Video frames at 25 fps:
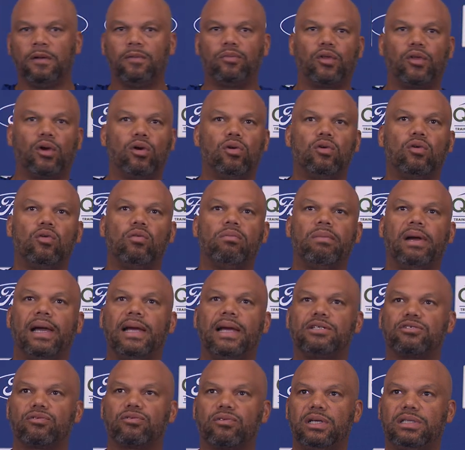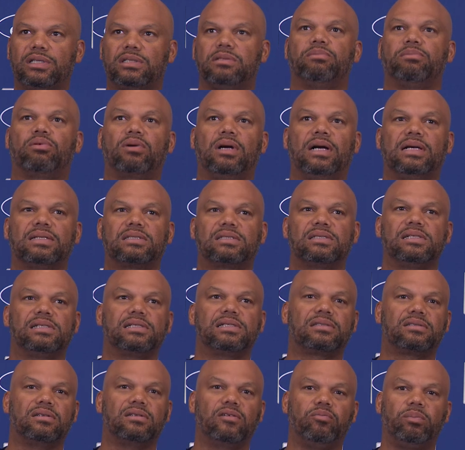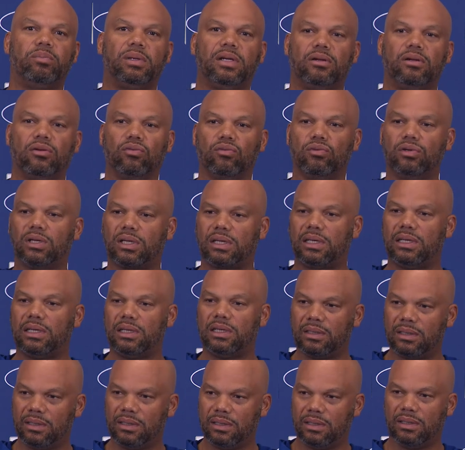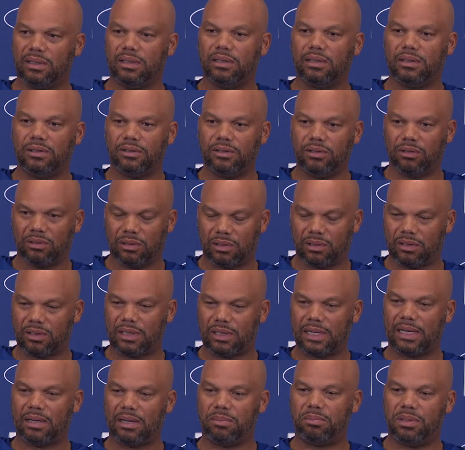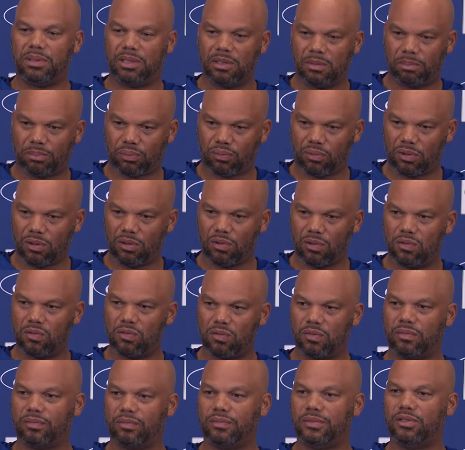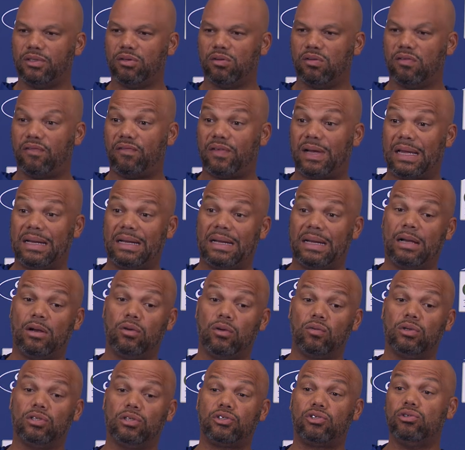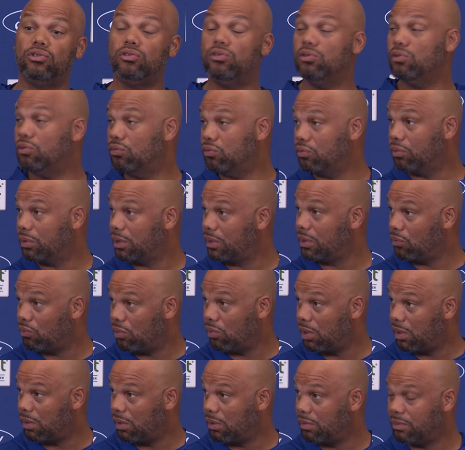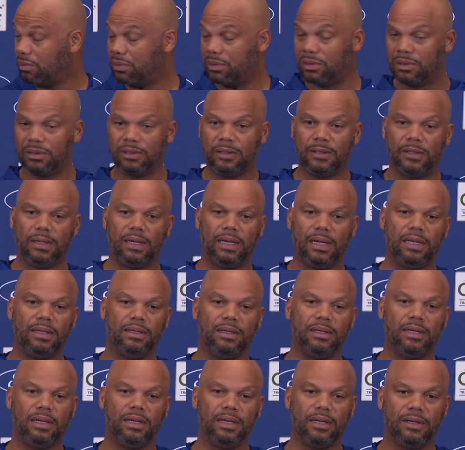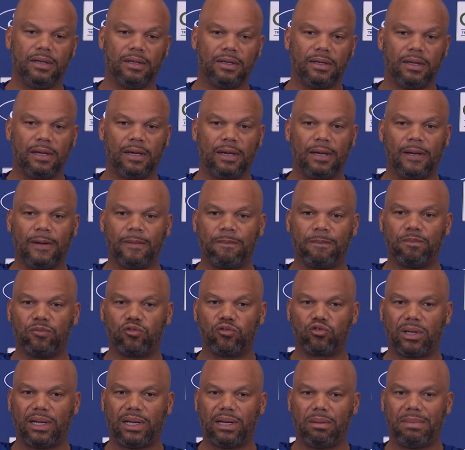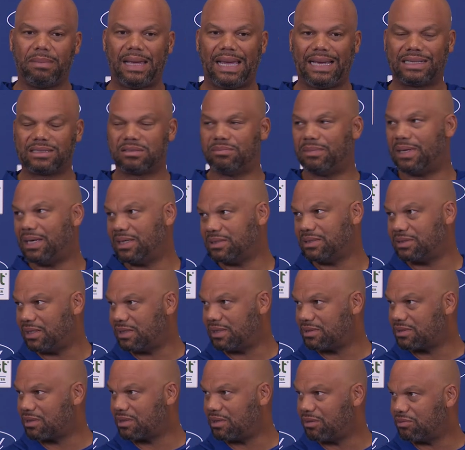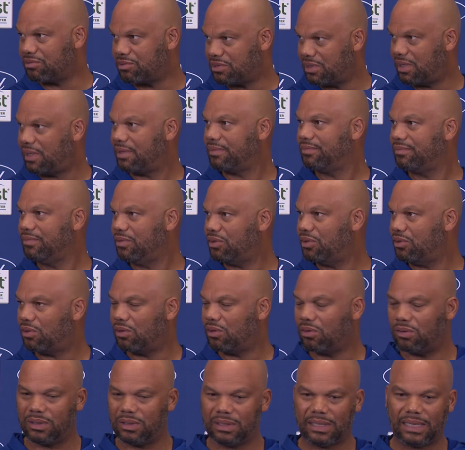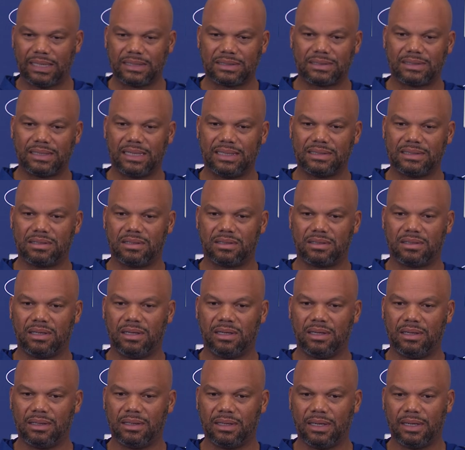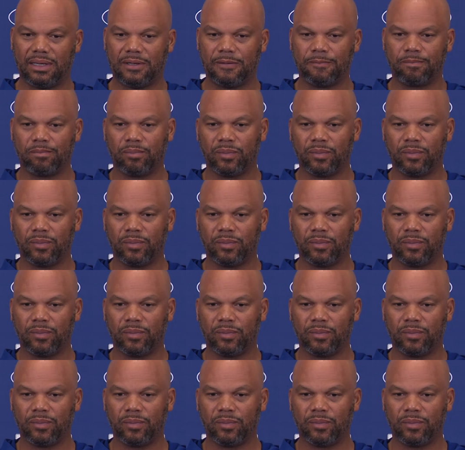the whole maturation process of being a rookie, you know, learning how to be a pro, you know, finding out what you do really well, and then trying to maximize that skill set, you know, and that's the thing that